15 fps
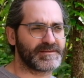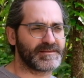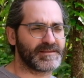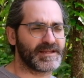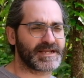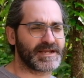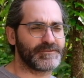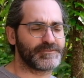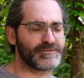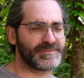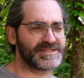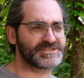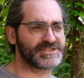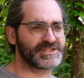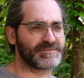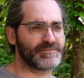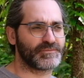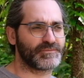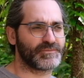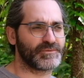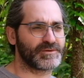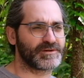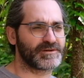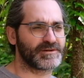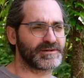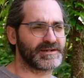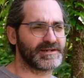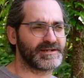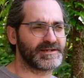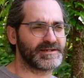like I was mentioning before,
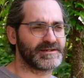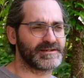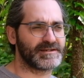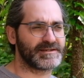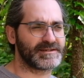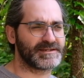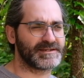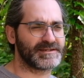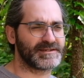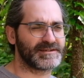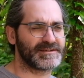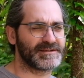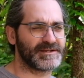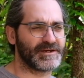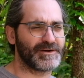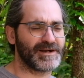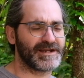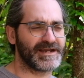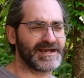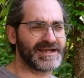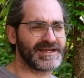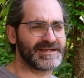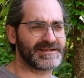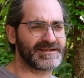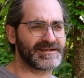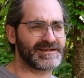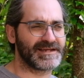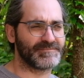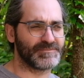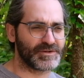I
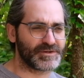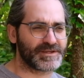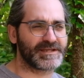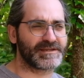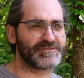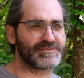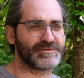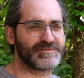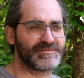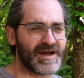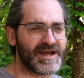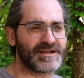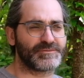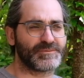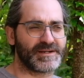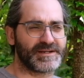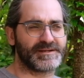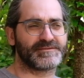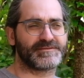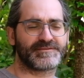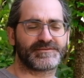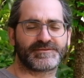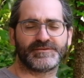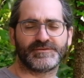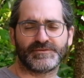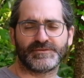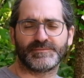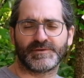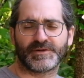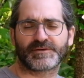am looking to find ways to
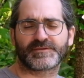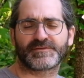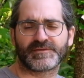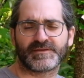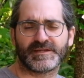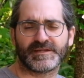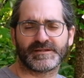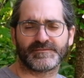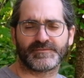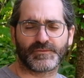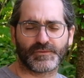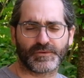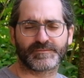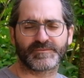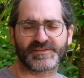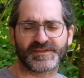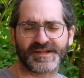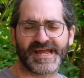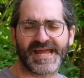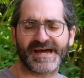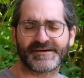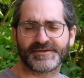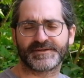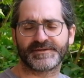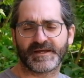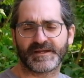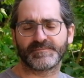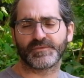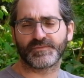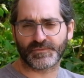do books in forms that I haven't
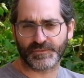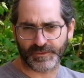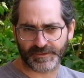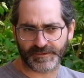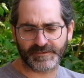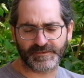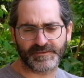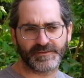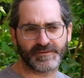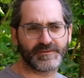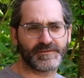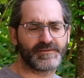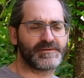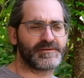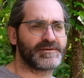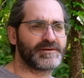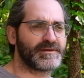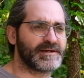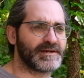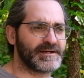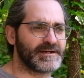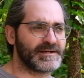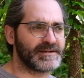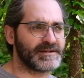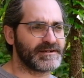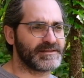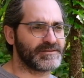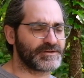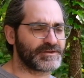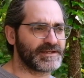done before.
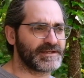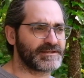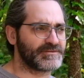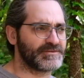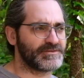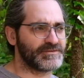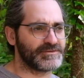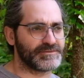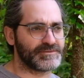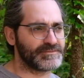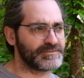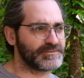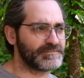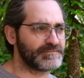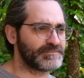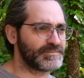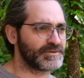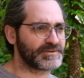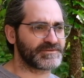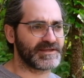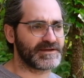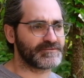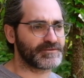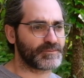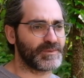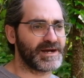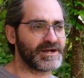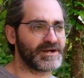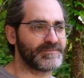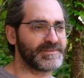Looking to do books that
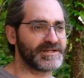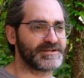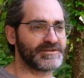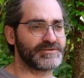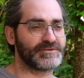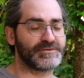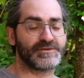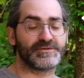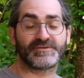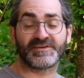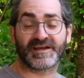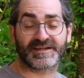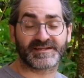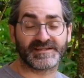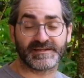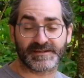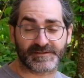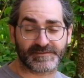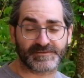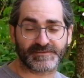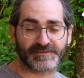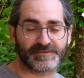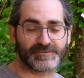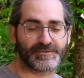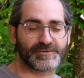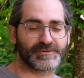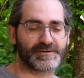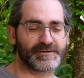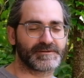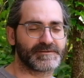require me to do new techniques,
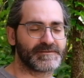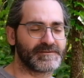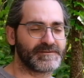or